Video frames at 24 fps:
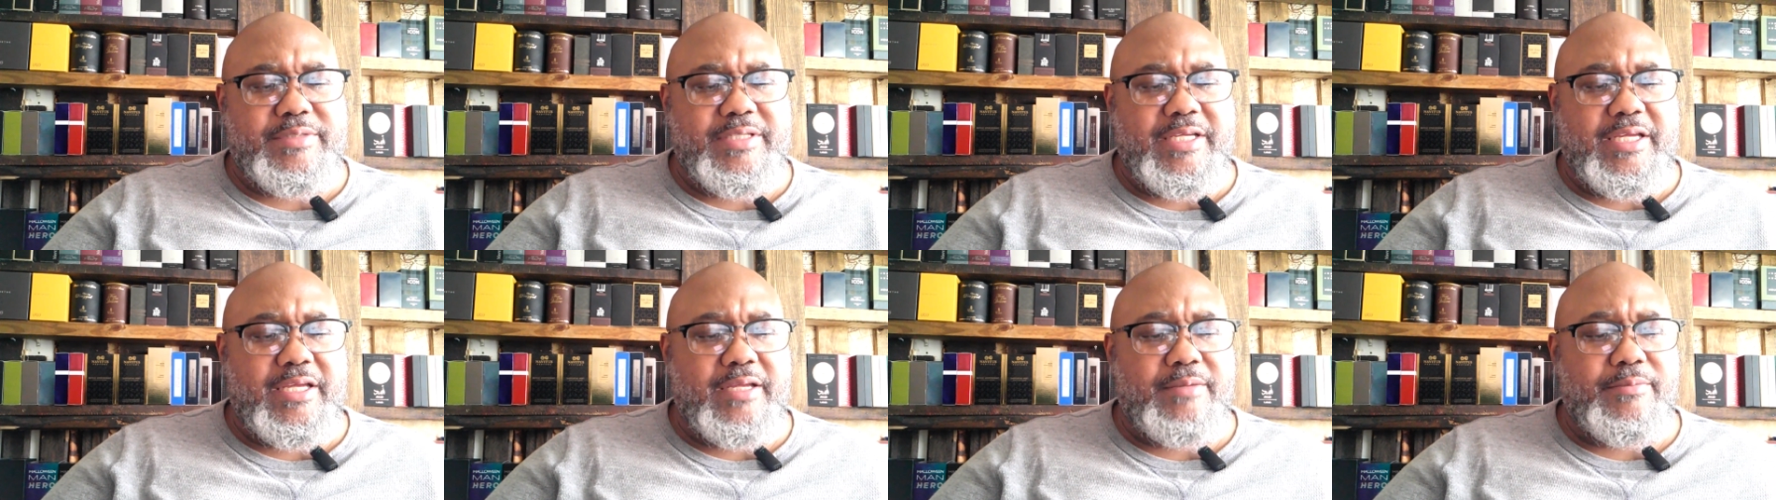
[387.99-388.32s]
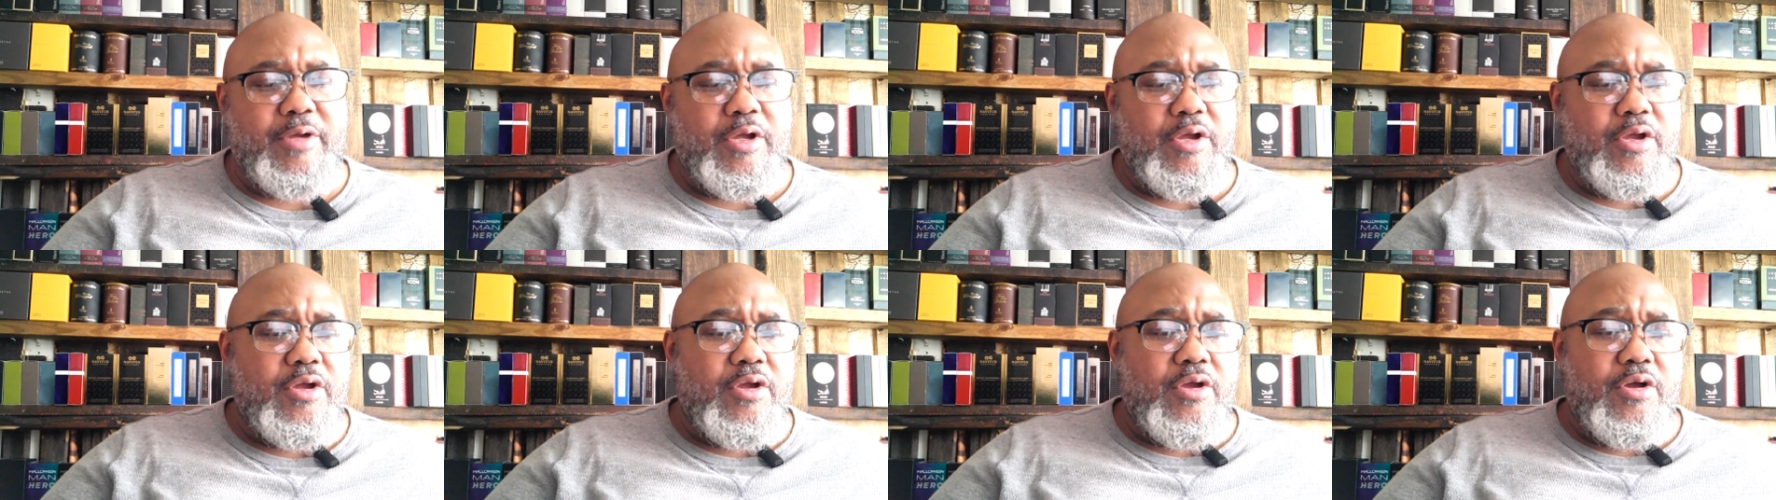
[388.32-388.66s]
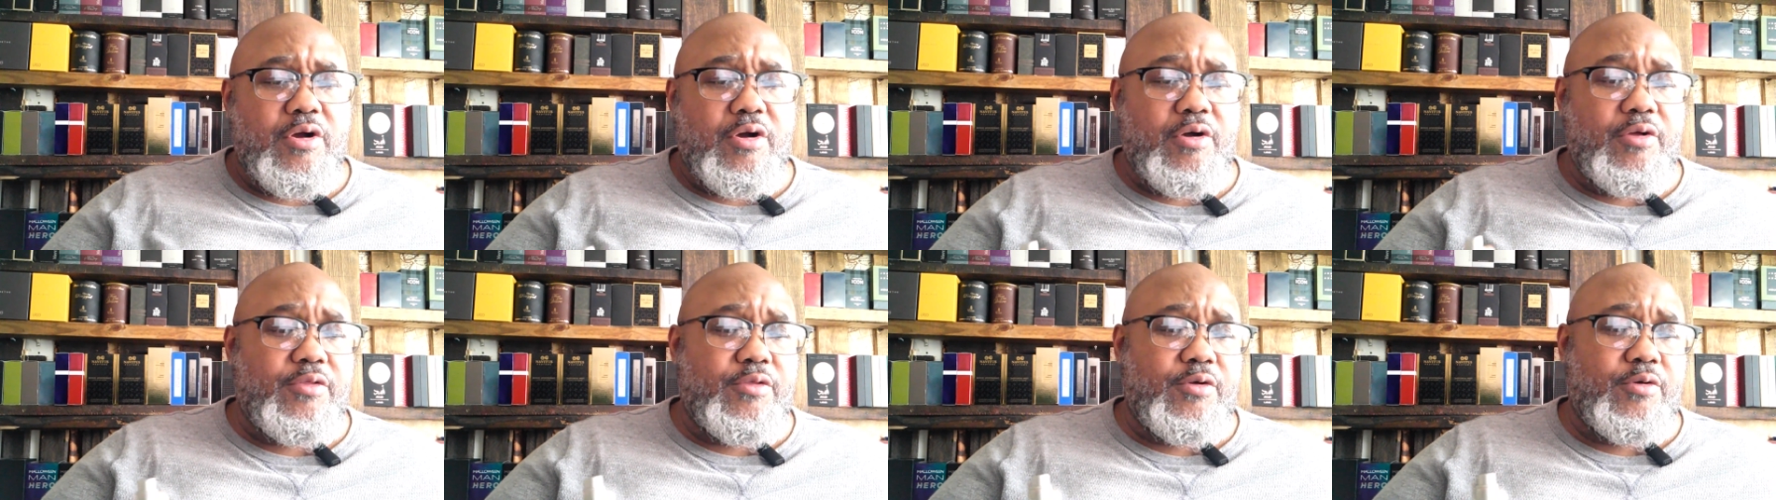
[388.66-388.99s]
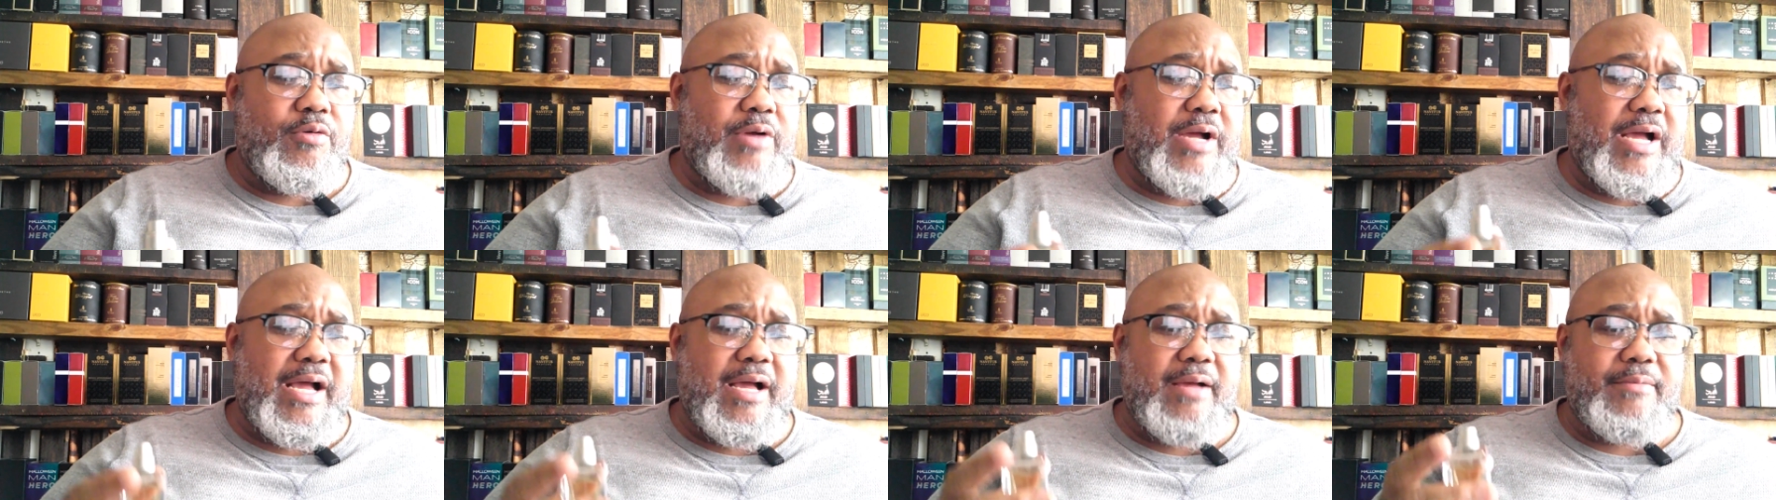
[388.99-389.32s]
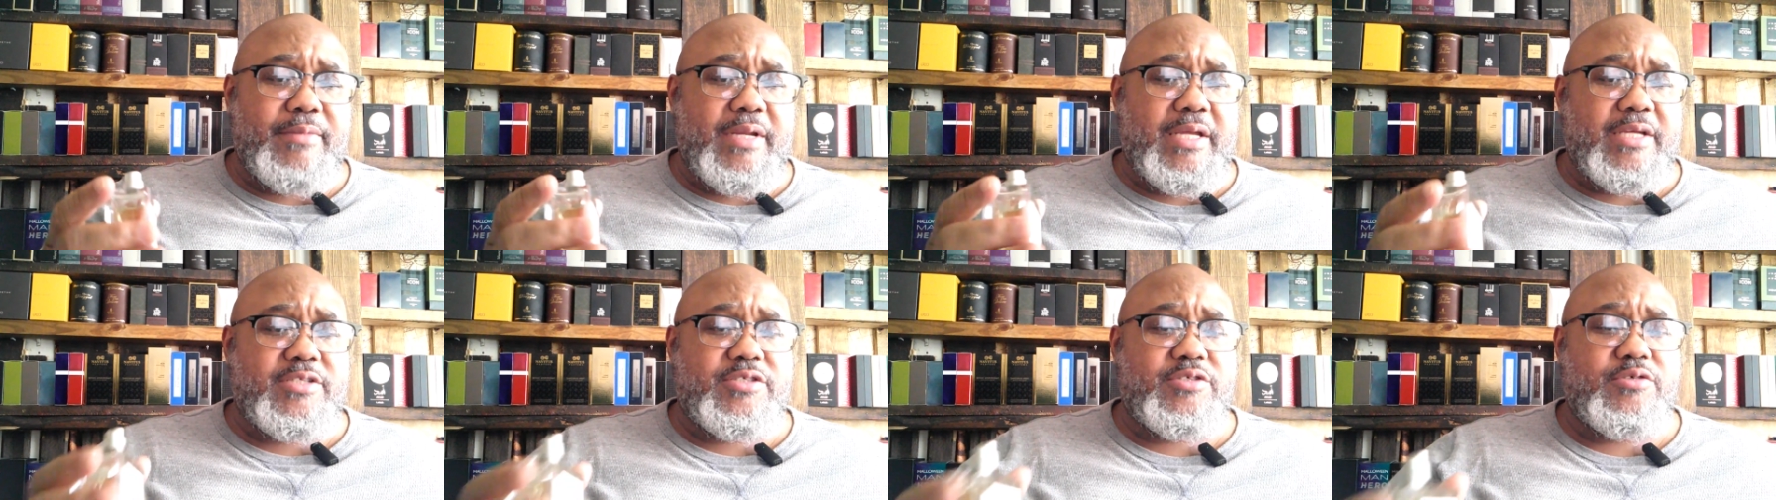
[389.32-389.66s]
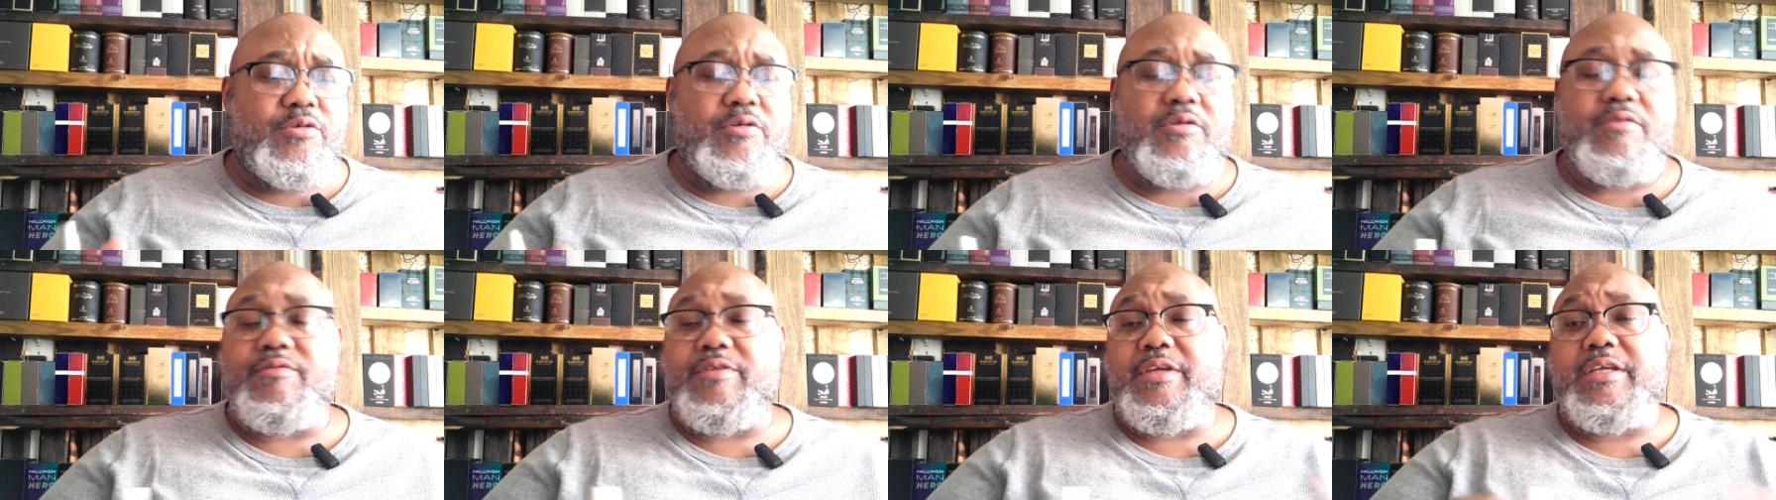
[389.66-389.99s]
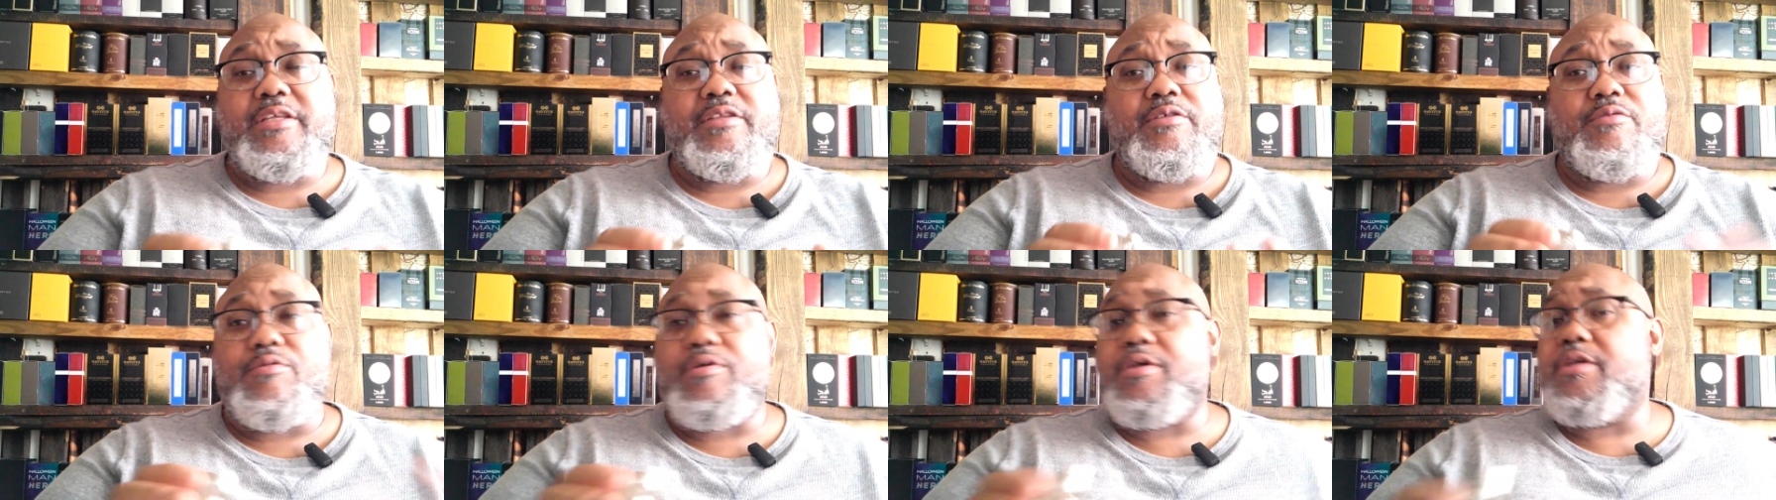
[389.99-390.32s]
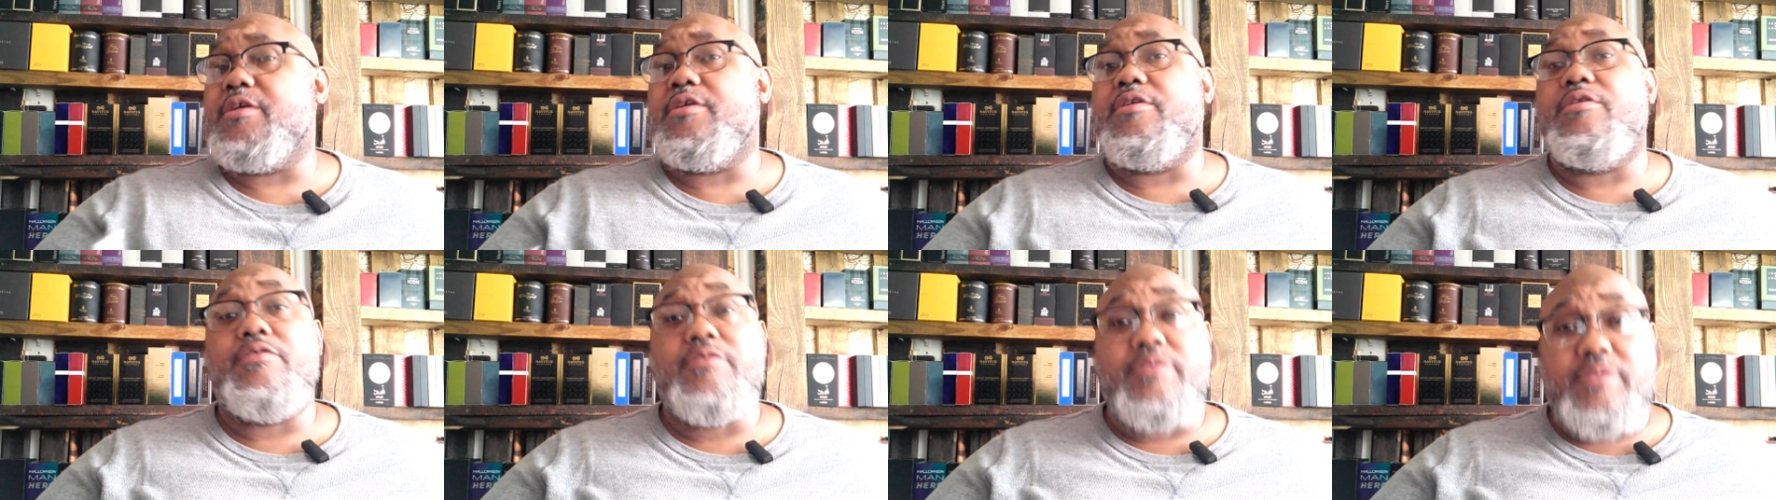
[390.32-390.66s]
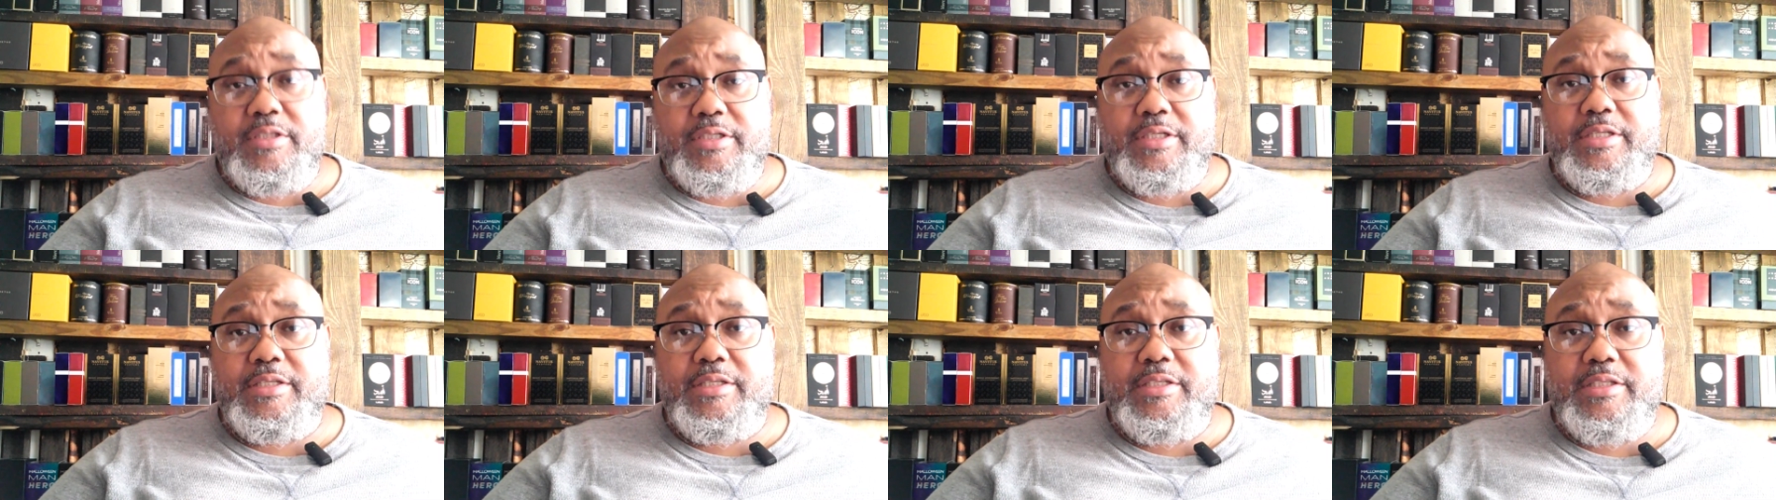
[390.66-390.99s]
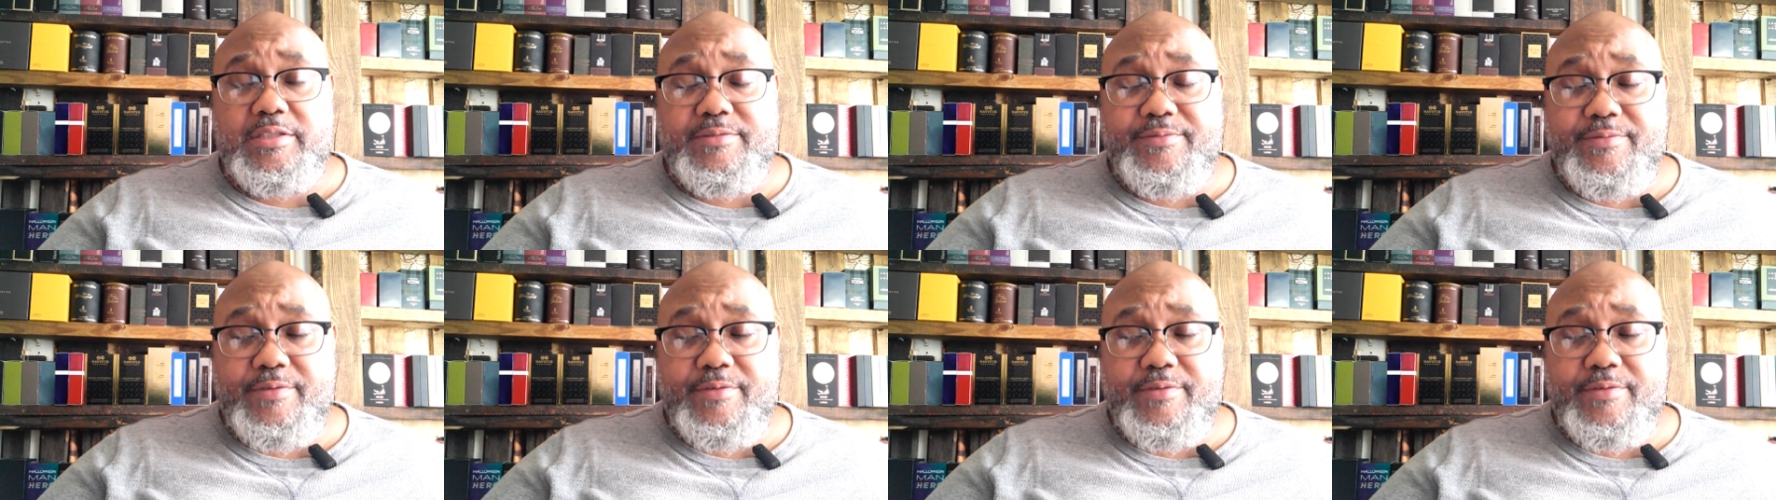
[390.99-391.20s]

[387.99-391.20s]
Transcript: Although I'm not sure if either one of those are in this fragrance.